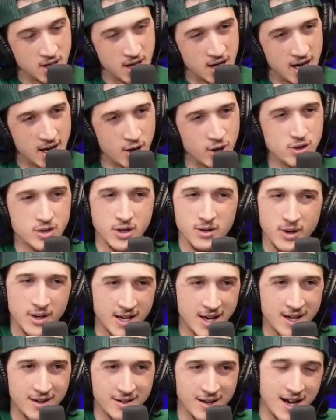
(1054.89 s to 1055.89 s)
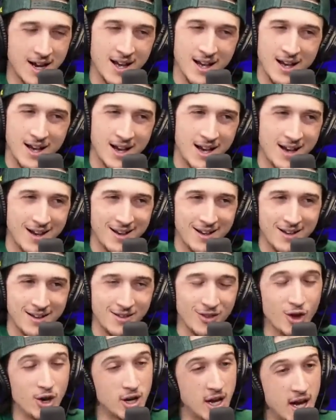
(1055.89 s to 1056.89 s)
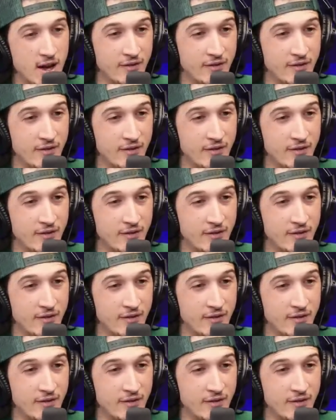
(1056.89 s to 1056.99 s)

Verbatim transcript: And also, again, I, I, look,